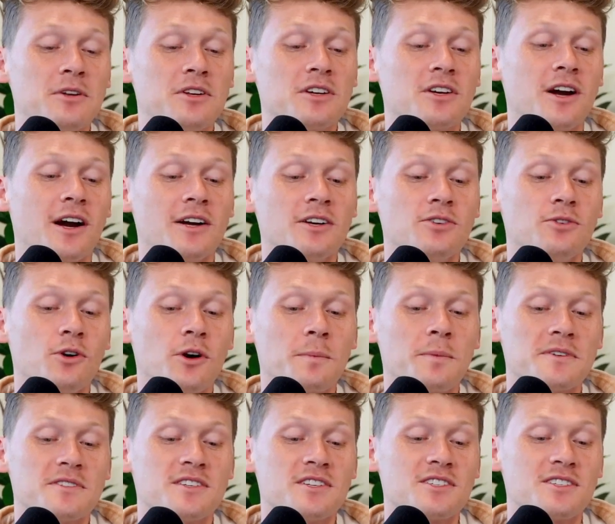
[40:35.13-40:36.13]
able to guard your
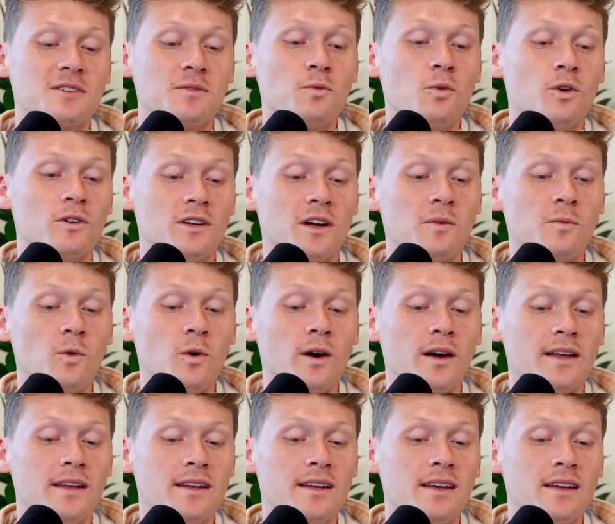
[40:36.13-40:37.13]
position
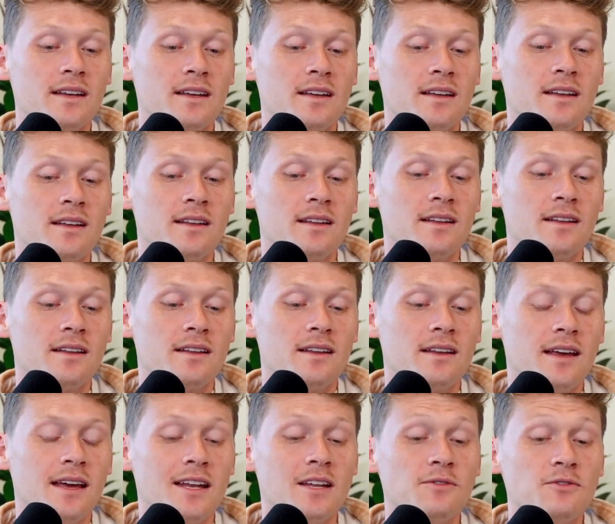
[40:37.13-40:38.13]
one-on-one.
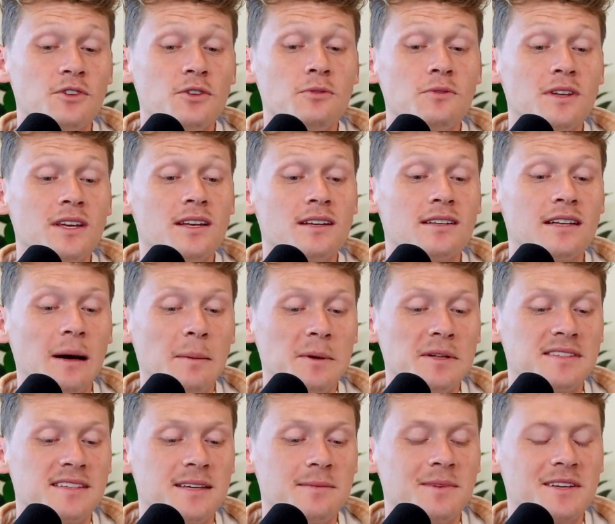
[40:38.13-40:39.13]
And if you need a double
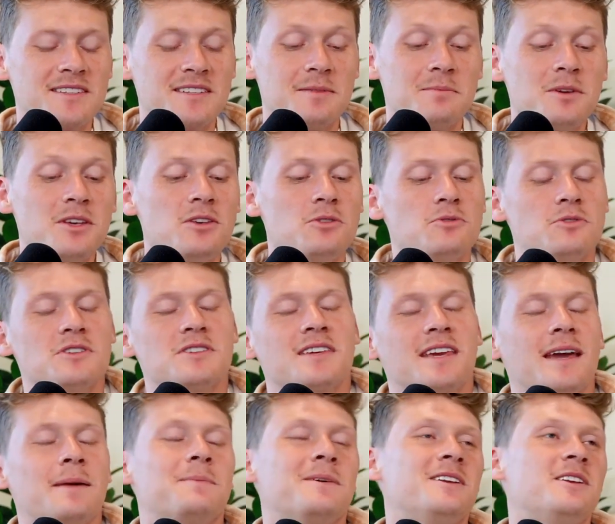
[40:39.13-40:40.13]
team, like to me, you just
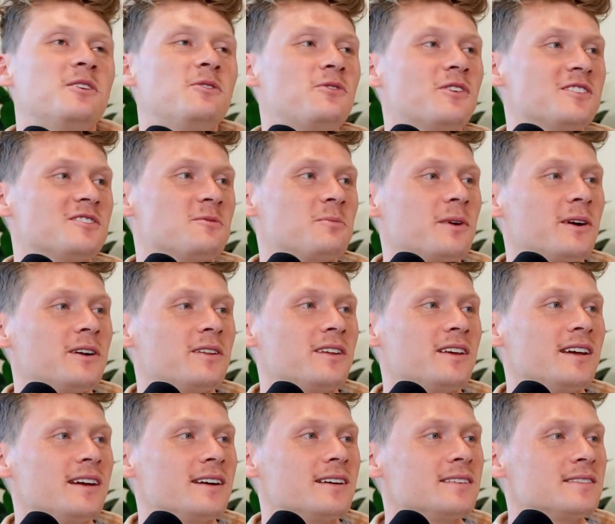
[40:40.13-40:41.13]
can't be defensive player of the
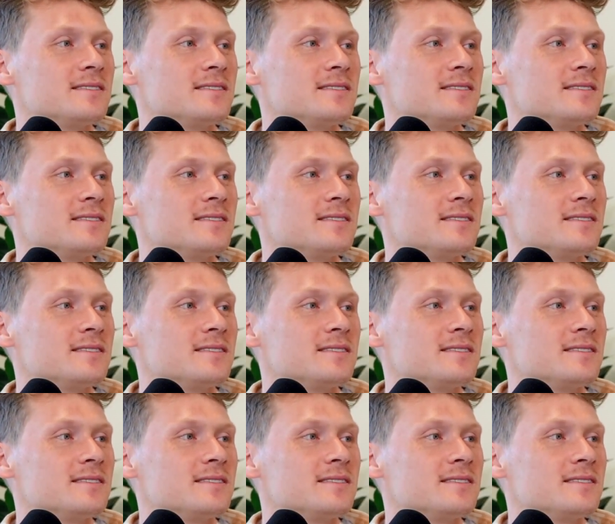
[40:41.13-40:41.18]
year.